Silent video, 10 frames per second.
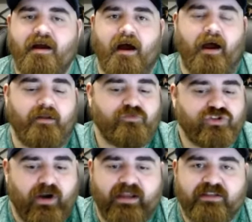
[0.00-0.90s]
uh,
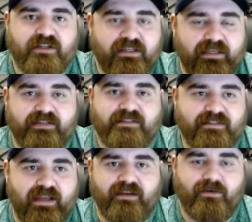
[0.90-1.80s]
trying to get
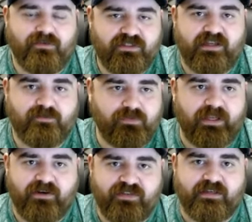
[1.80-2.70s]
San Diego State's
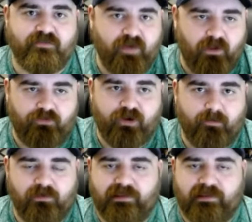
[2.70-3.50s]
players into foul trouble,